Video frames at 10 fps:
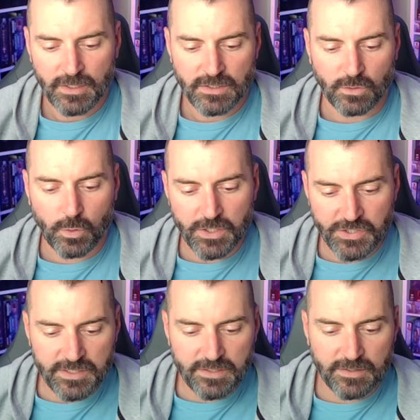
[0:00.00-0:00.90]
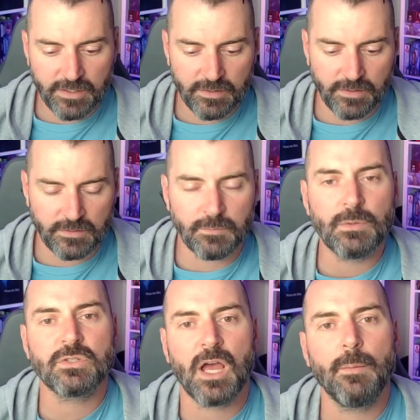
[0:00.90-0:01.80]
So questions that the
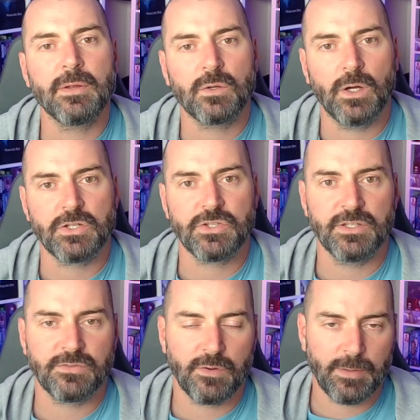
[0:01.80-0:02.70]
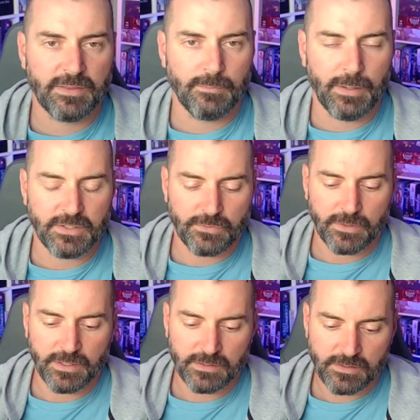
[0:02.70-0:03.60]
most common questions about the base
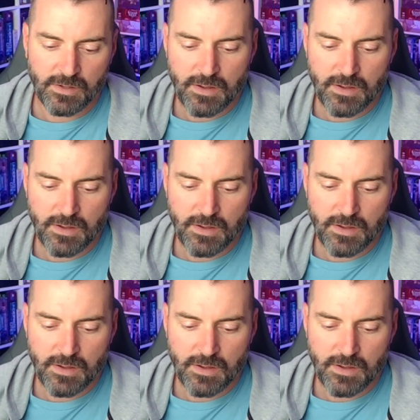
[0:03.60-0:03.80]
rings